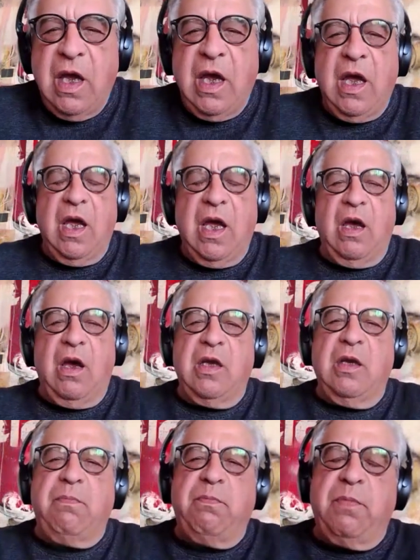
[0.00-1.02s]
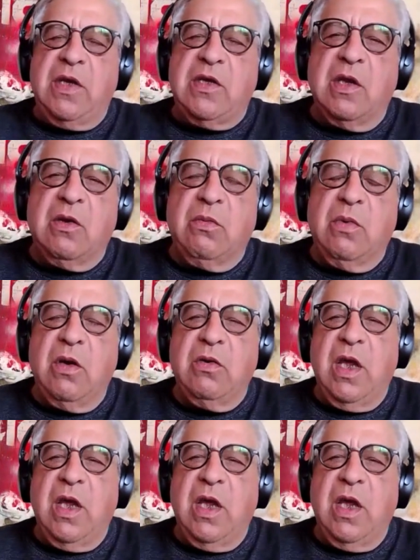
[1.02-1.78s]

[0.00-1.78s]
on the piece of the road.